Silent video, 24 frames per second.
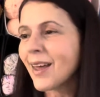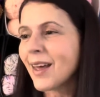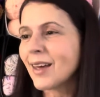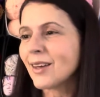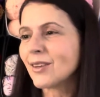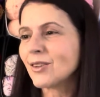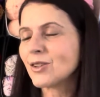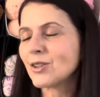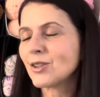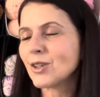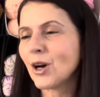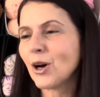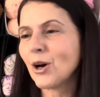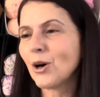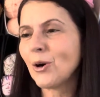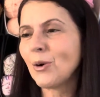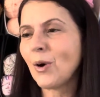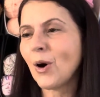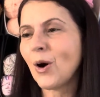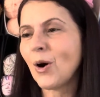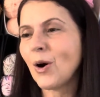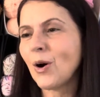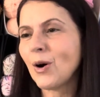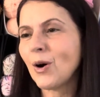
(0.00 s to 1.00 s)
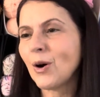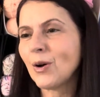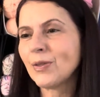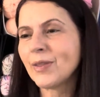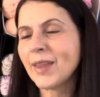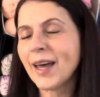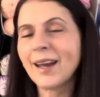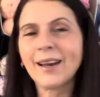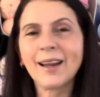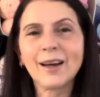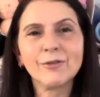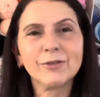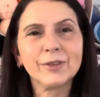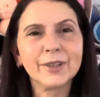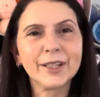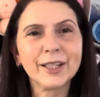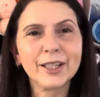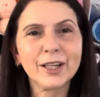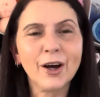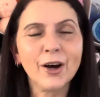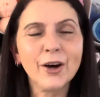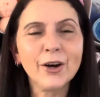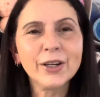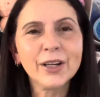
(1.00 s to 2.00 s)
So on that lovely
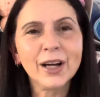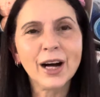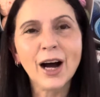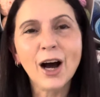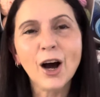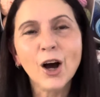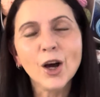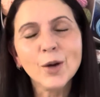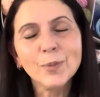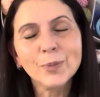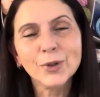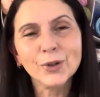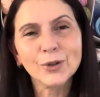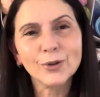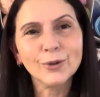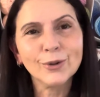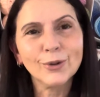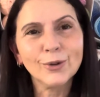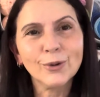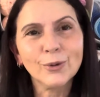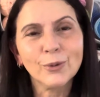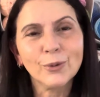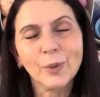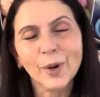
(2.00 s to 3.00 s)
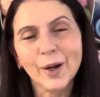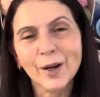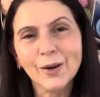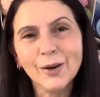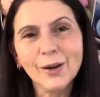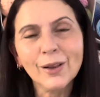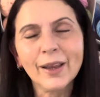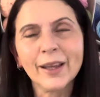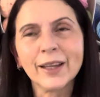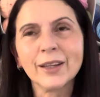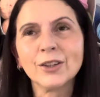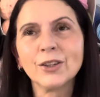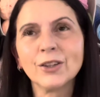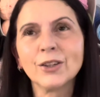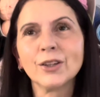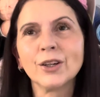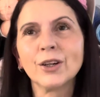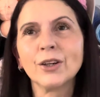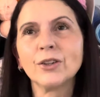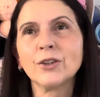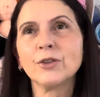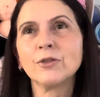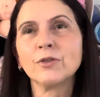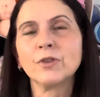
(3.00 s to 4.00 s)
note, I hope you're all well and, you know,
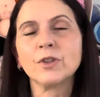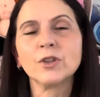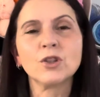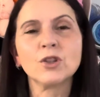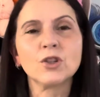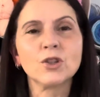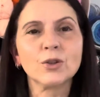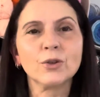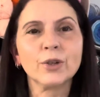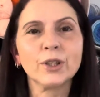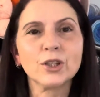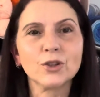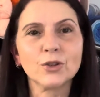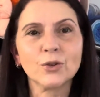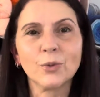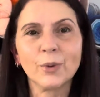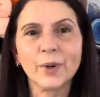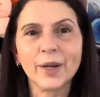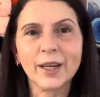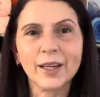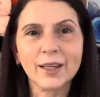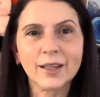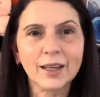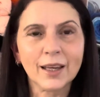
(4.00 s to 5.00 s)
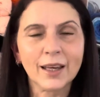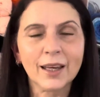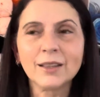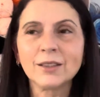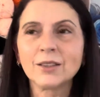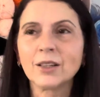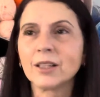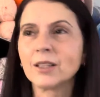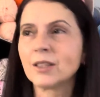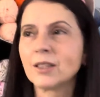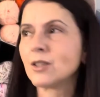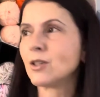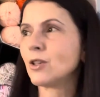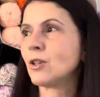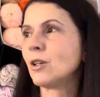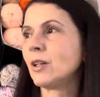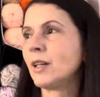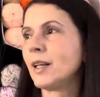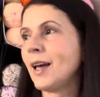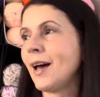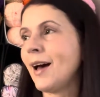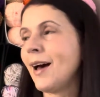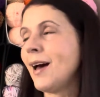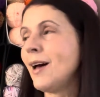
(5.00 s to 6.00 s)
you've enjoyed your weekend. I
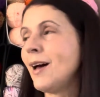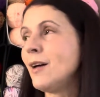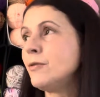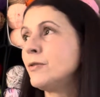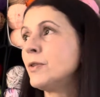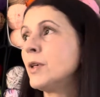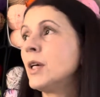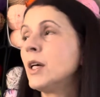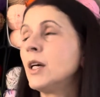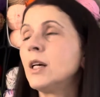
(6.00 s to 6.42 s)
certainly have.